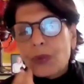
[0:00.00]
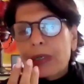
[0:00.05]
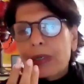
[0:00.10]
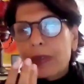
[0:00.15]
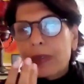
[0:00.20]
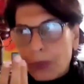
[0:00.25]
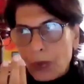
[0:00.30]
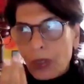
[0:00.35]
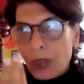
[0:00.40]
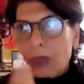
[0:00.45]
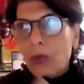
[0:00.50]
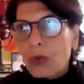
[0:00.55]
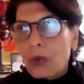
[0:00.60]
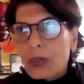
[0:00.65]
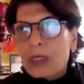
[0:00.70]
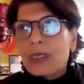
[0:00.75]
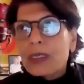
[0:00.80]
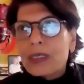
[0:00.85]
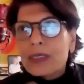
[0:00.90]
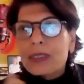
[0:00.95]
What
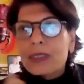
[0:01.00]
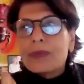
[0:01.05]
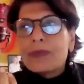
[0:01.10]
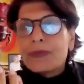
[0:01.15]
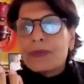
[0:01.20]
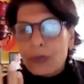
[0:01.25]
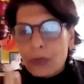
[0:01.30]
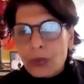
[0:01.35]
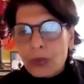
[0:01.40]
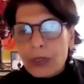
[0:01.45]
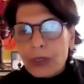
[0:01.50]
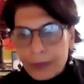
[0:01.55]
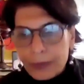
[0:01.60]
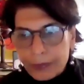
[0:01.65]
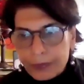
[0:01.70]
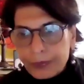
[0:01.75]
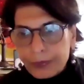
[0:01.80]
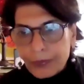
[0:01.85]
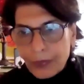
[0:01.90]
goes in is our food.